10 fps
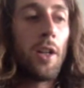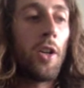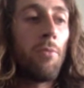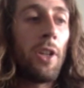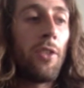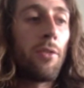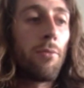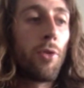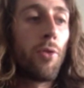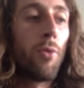it's
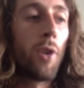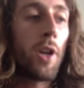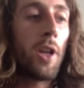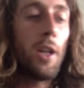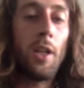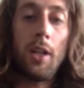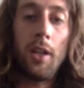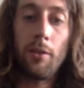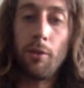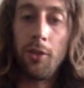through working, it's
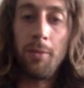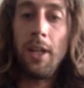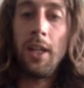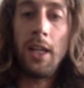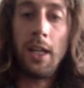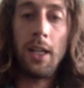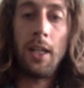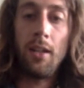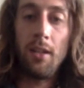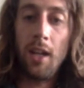through speaking
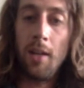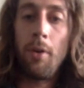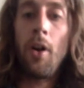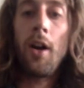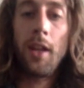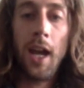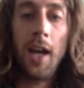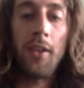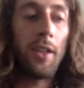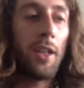and
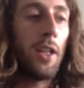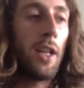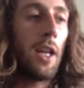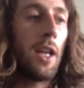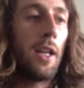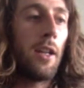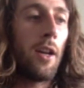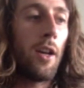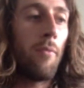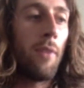podcasting and
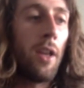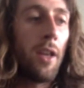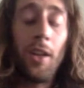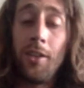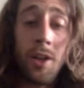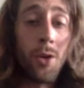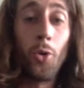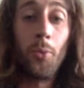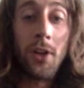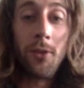still
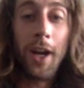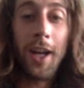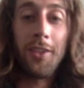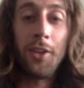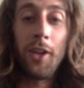hooping, right? I still get